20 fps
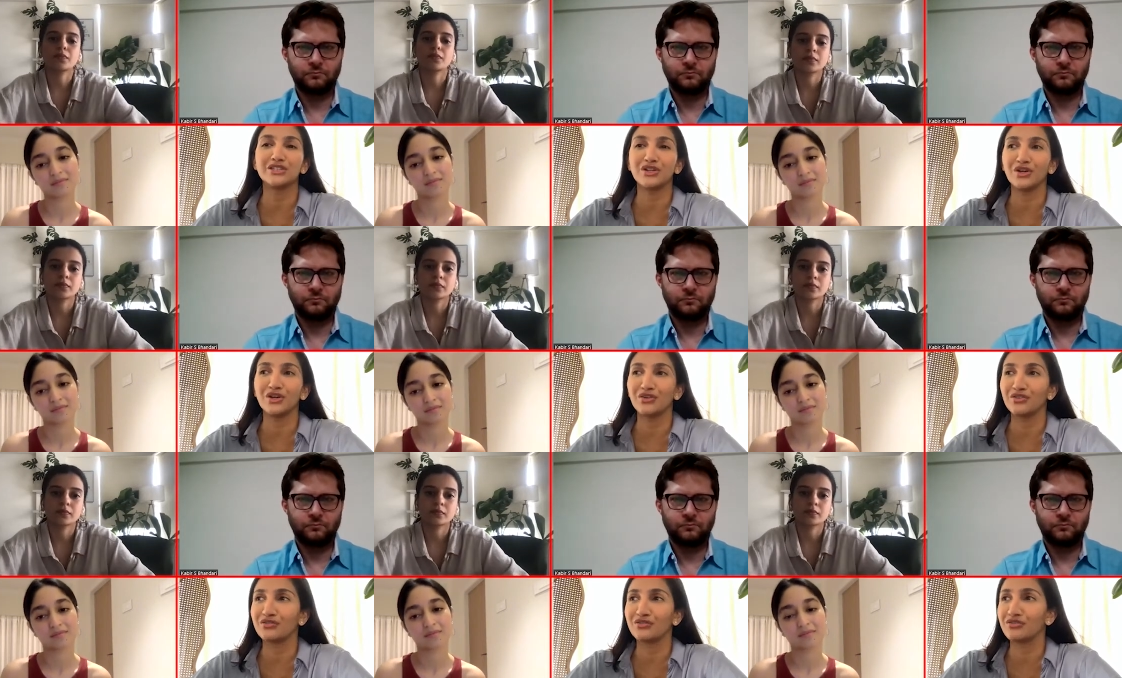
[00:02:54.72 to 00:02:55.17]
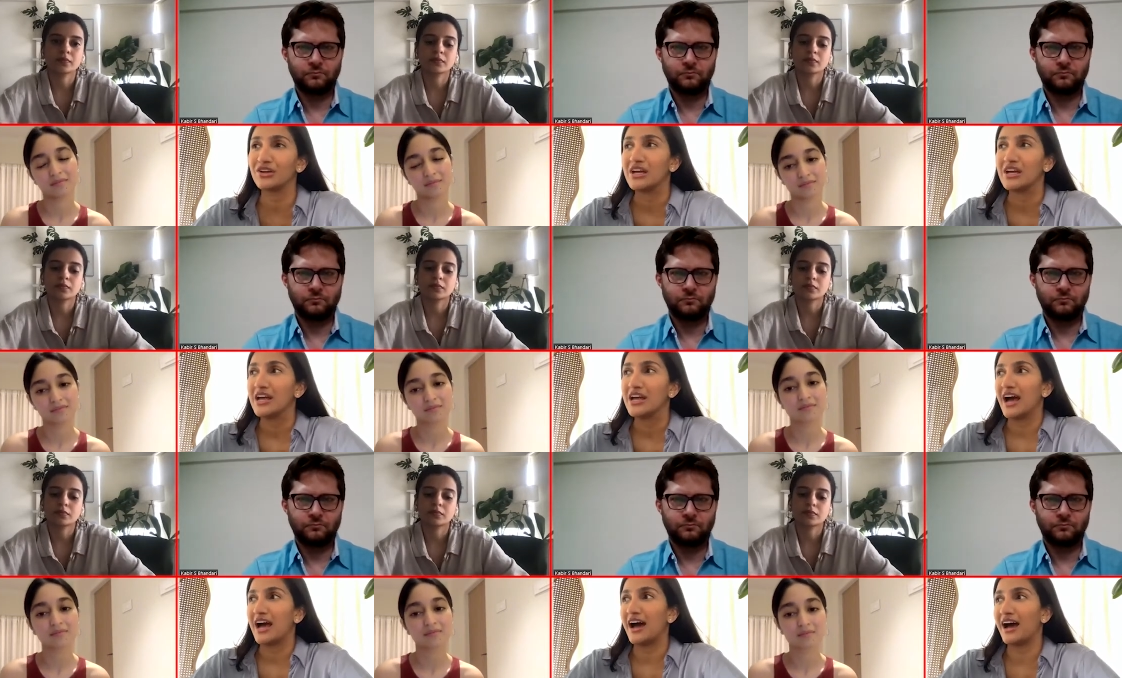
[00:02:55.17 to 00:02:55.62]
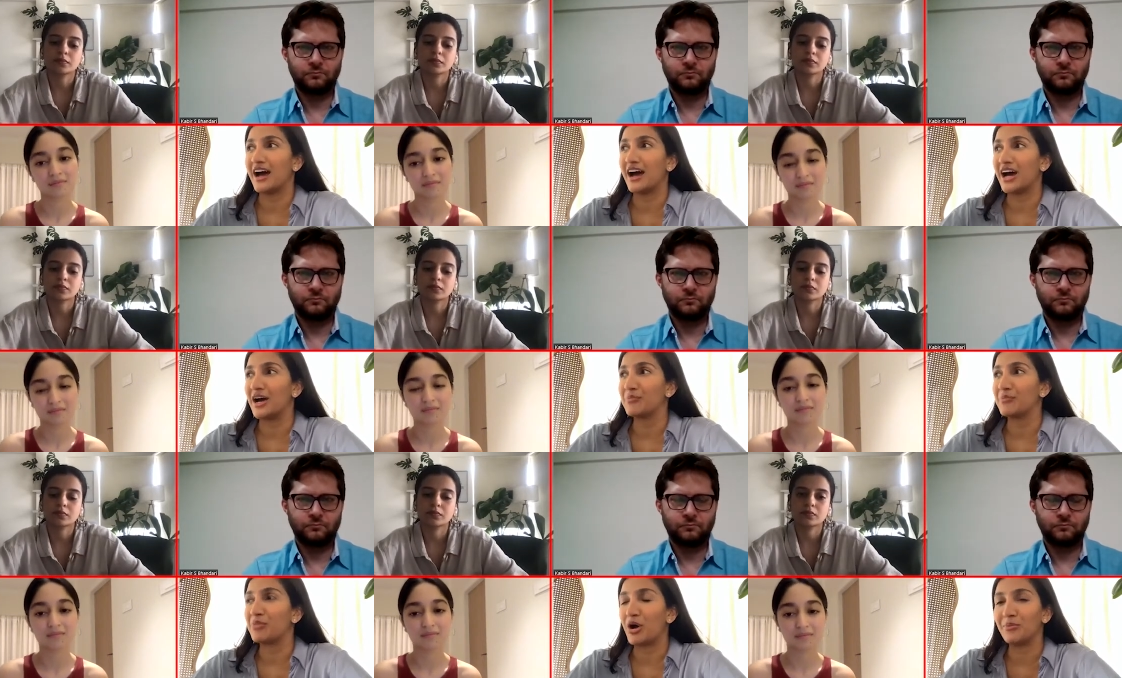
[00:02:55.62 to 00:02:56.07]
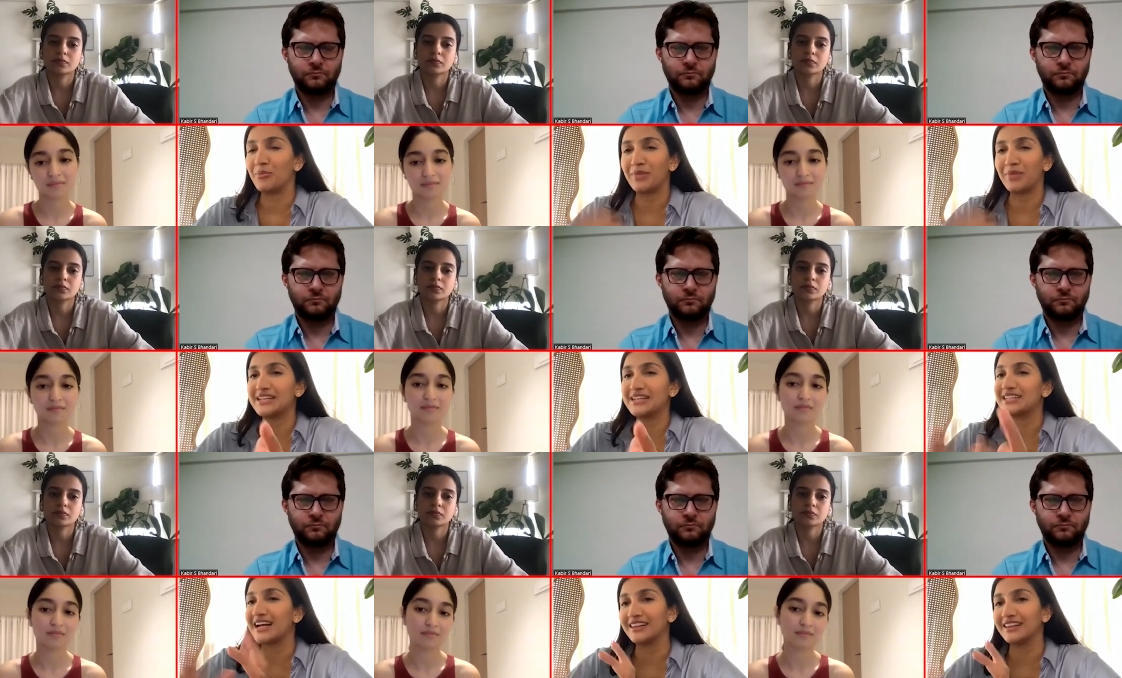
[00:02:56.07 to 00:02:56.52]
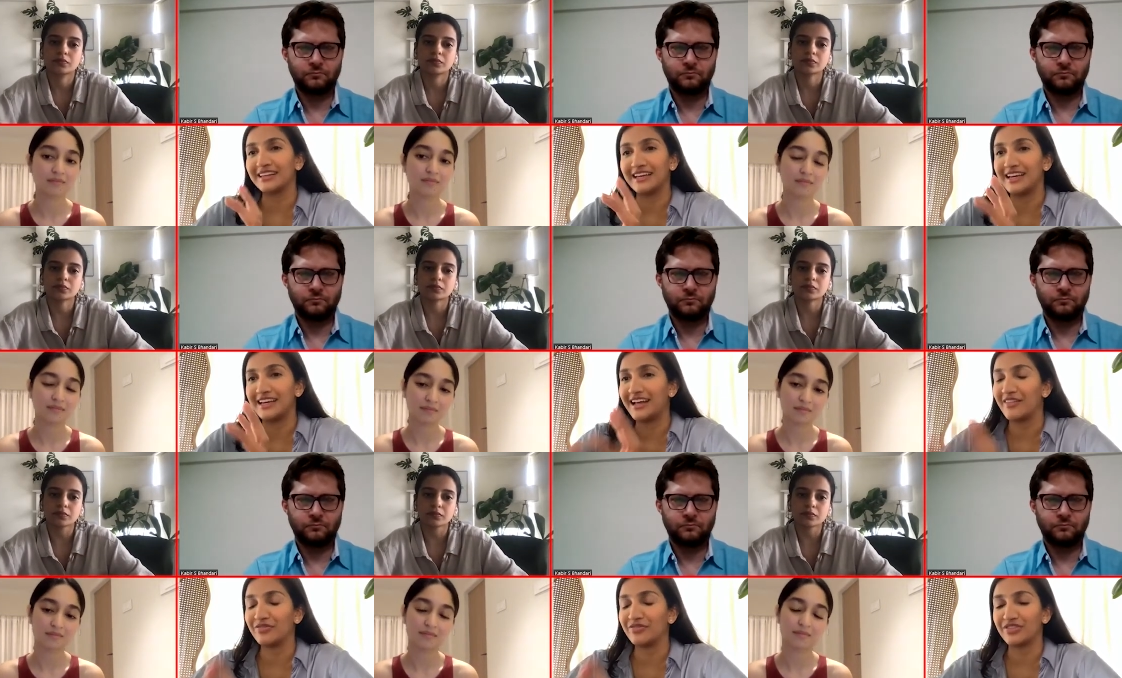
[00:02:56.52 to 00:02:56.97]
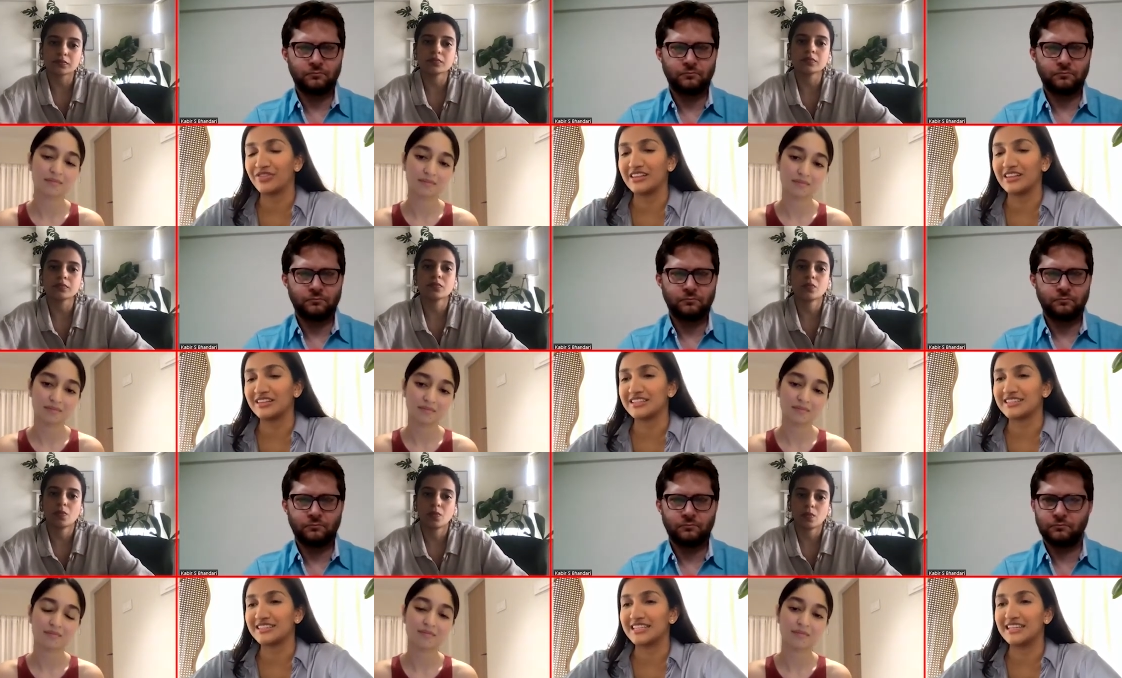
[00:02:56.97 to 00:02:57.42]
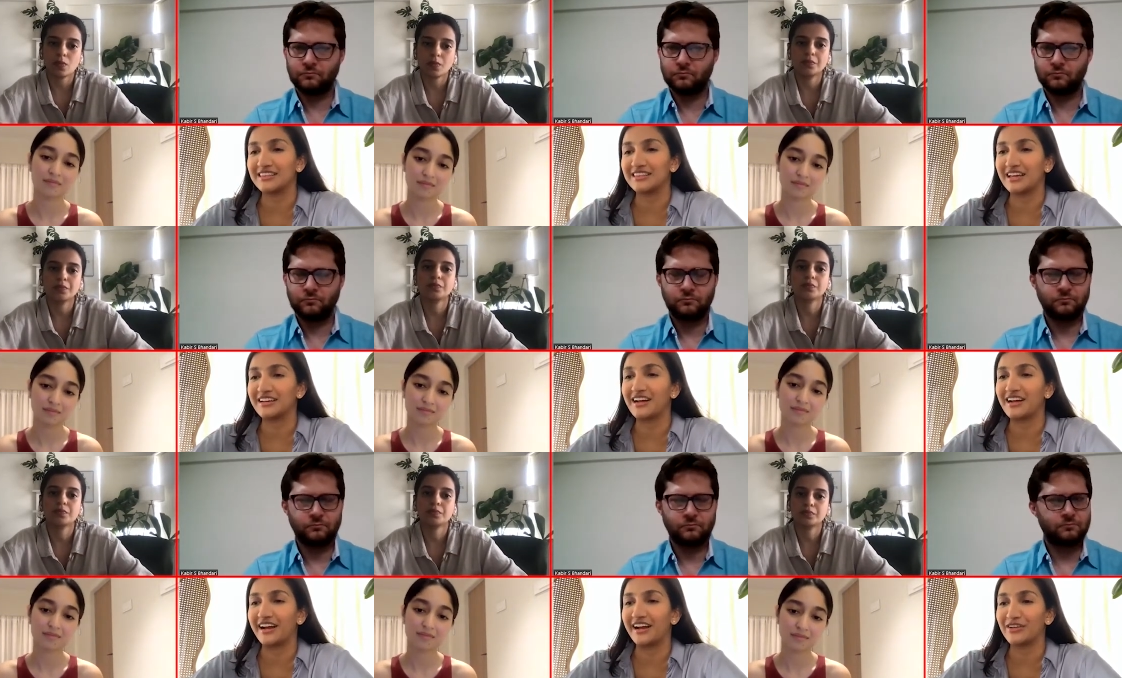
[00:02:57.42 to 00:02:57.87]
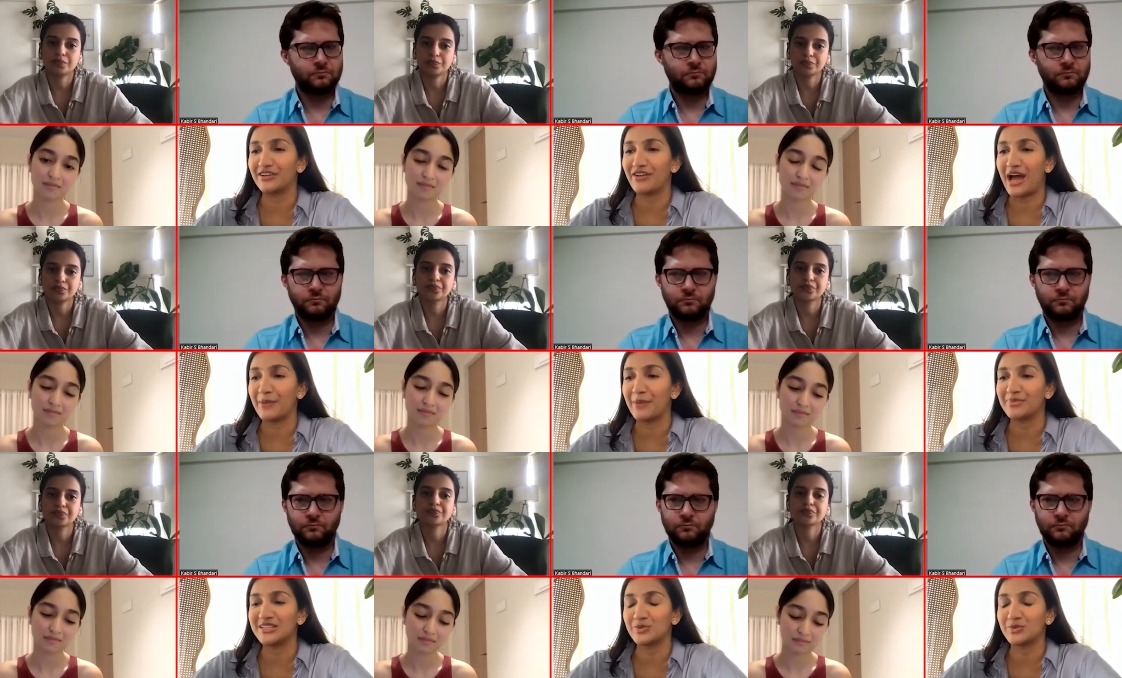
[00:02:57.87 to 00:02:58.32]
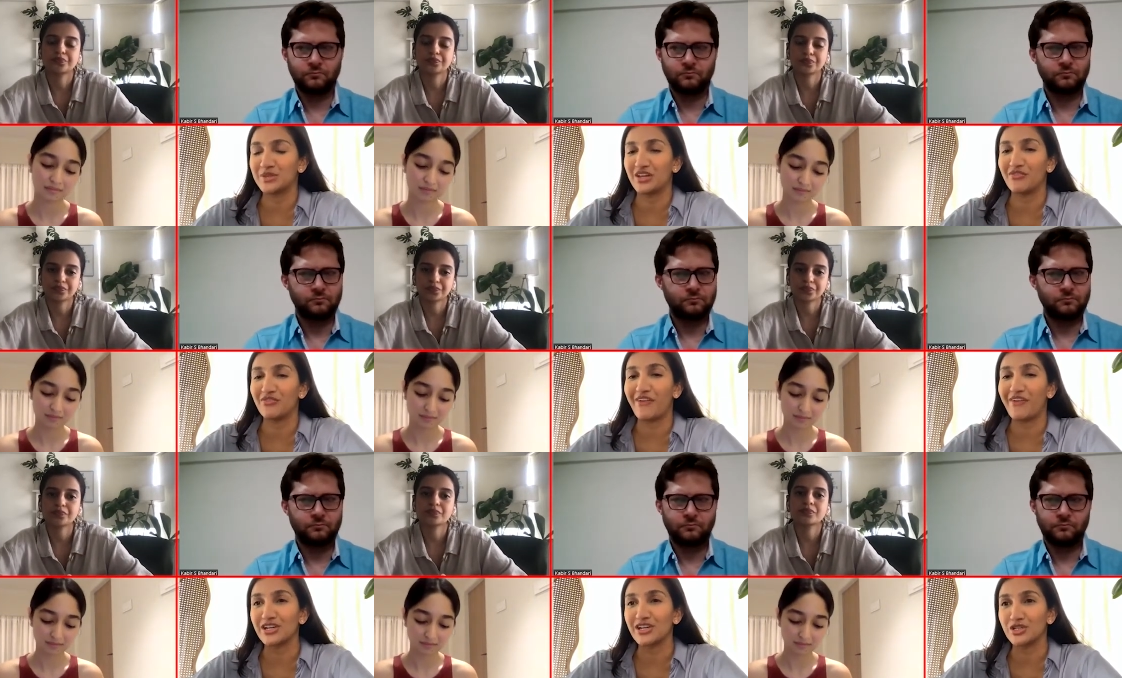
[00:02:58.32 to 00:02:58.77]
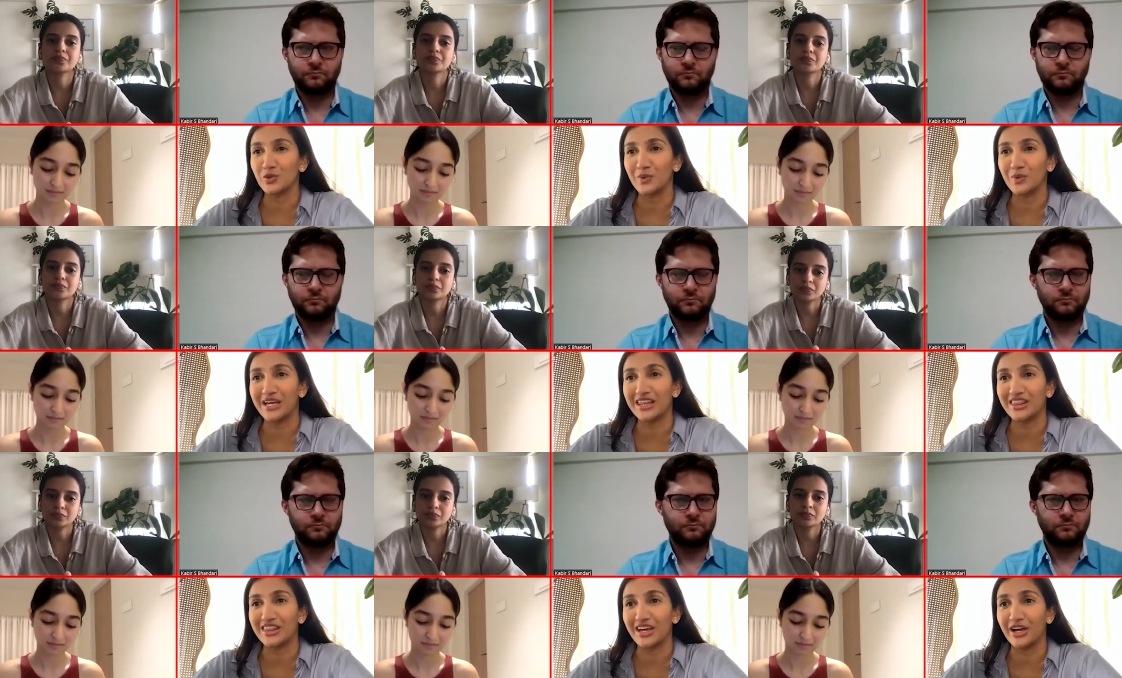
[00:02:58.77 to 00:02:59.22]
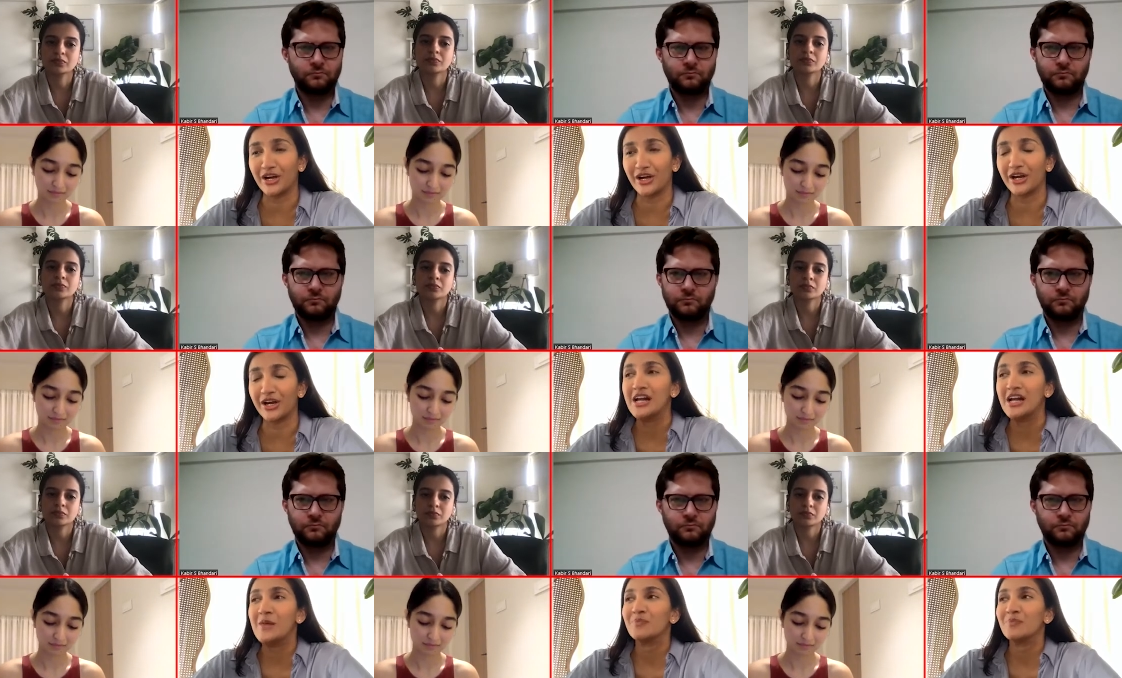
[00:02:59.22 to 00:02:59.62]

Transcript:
Speaker 1: of Bombay, Delhi, and the scene that kind of happens within Fashion Week there.